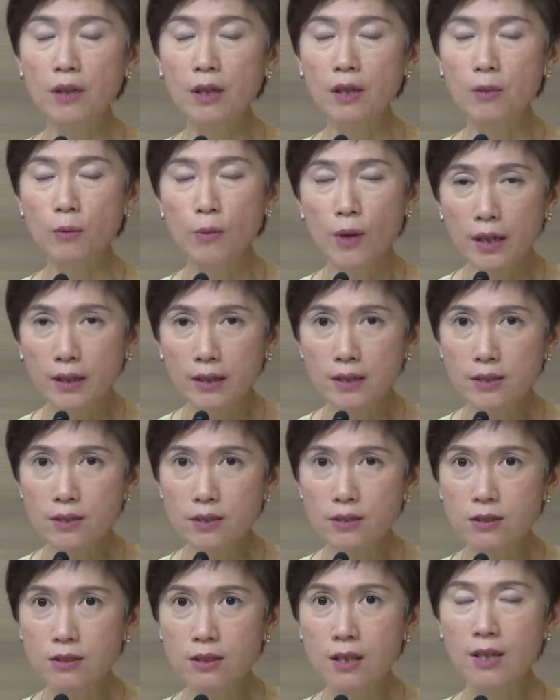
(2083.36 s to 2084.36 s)

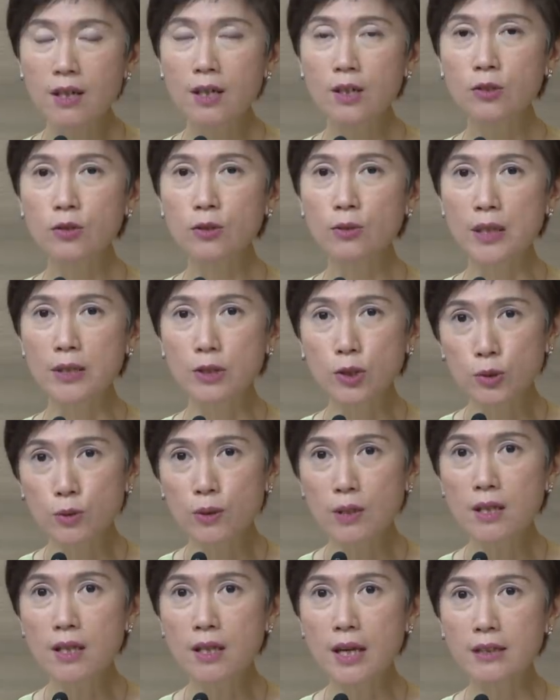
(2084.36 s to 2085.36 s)
workers to
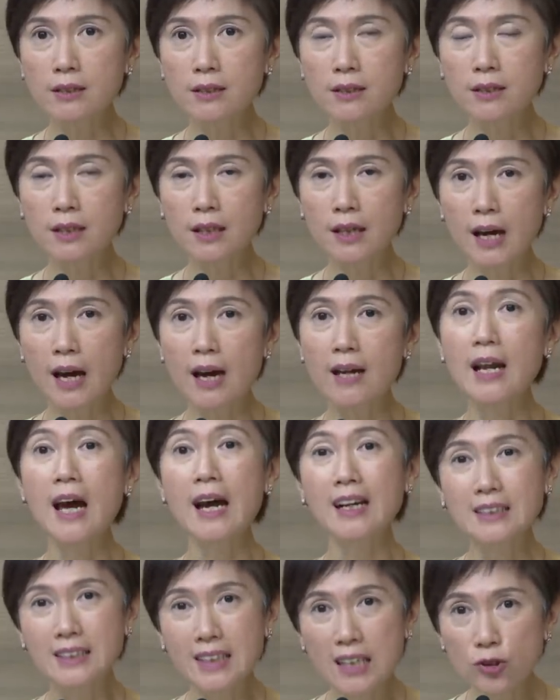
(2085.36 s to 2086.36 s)
ensure that they had
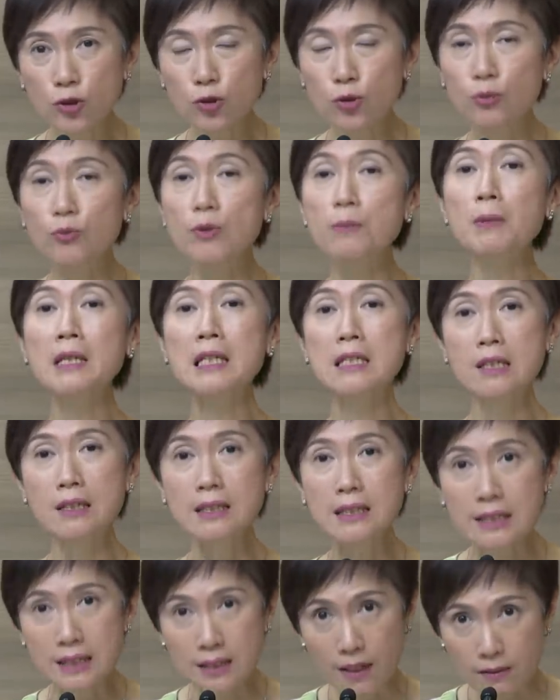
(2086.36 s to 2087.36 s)
access to
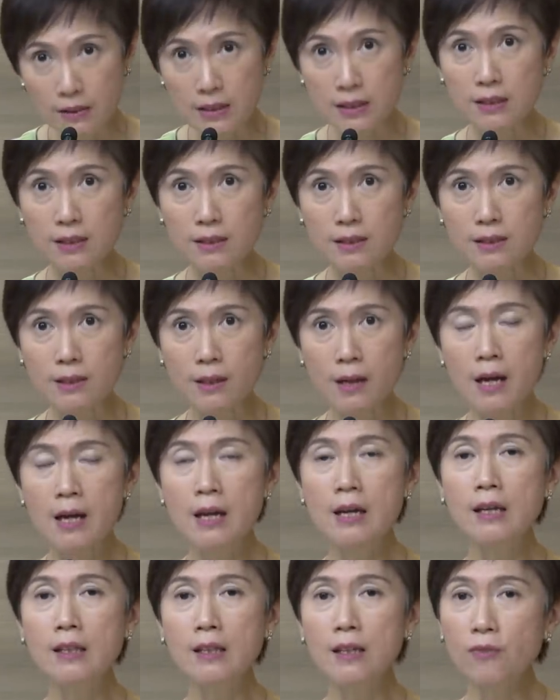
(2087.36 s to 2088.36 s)
remittance services.
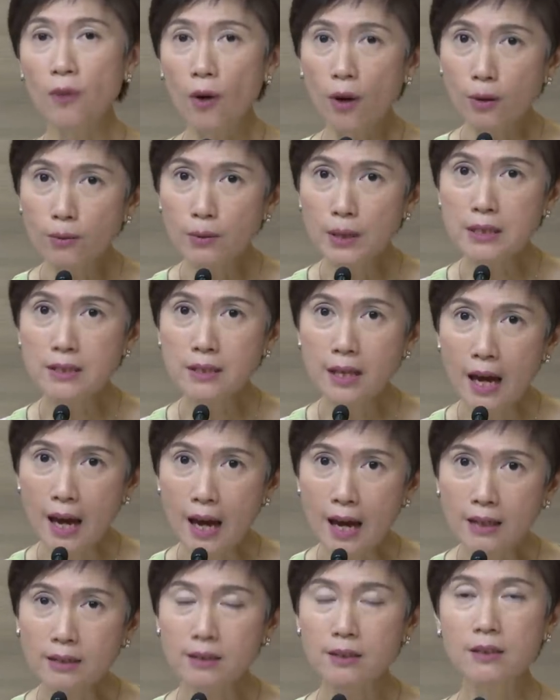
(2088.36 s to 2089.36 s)
They've always
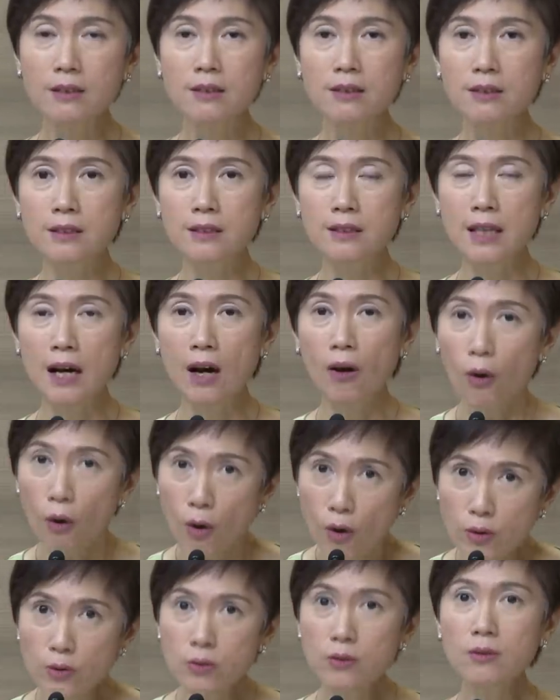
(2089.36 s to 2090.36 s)
had their
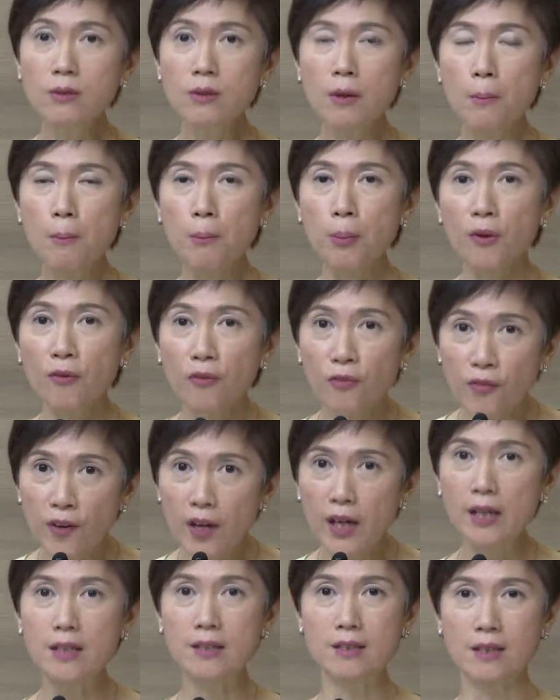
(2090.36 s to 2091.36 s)
own
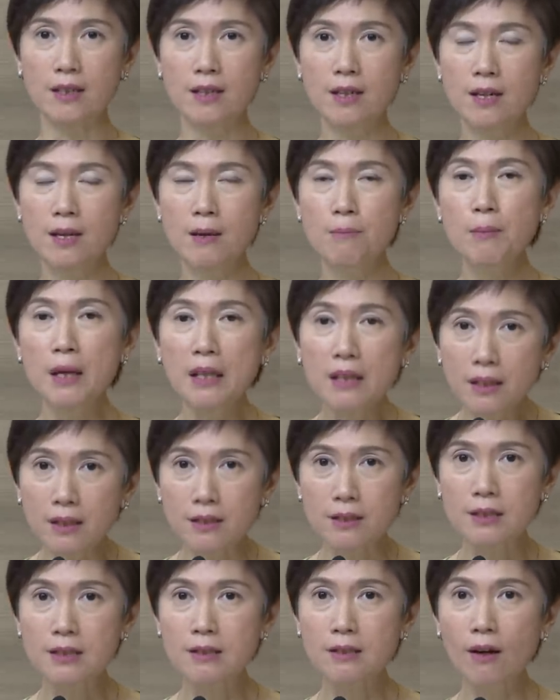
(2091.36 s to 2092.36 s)
preferred
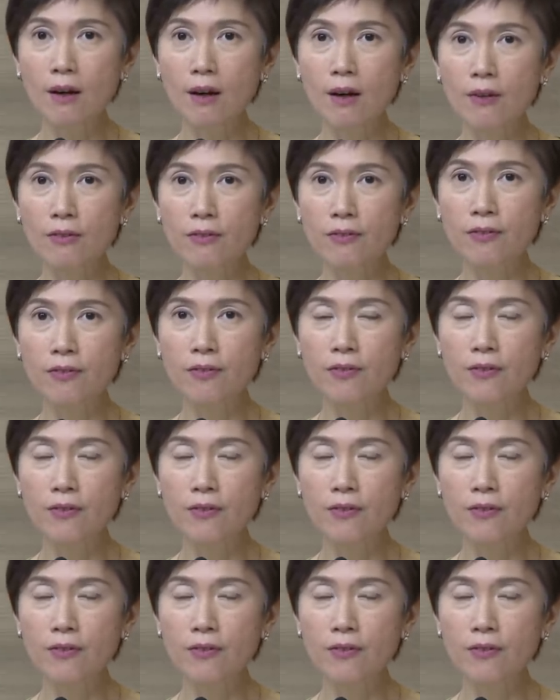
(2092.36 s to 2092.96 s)
methods of